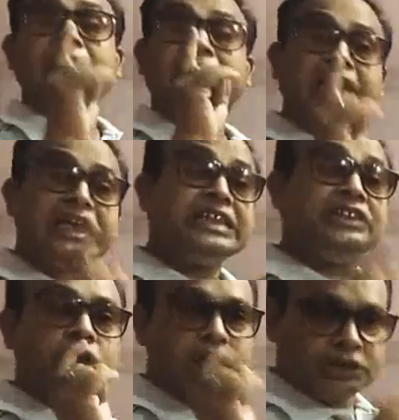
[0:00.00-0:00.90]
Any
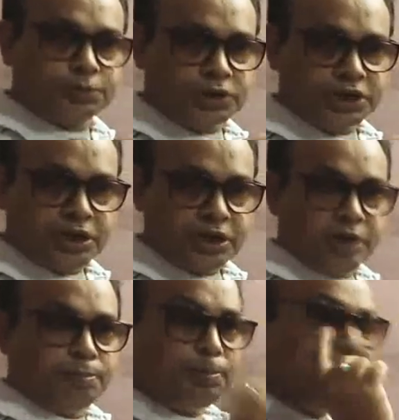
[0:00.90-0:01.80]
charge body
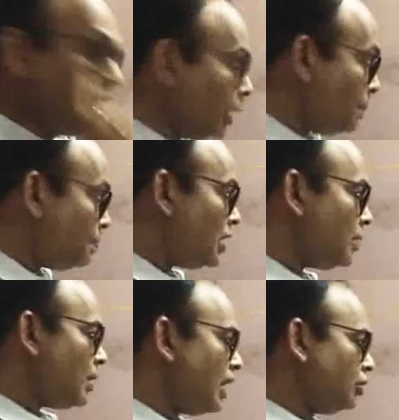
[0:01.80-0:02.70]
being
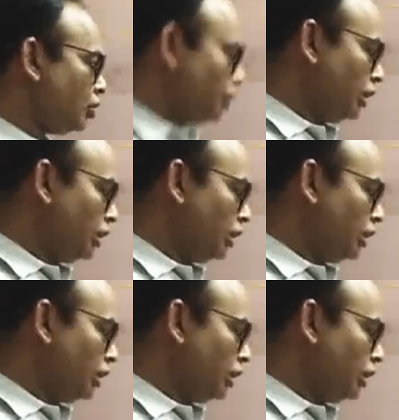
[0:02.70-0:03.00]
repelled by the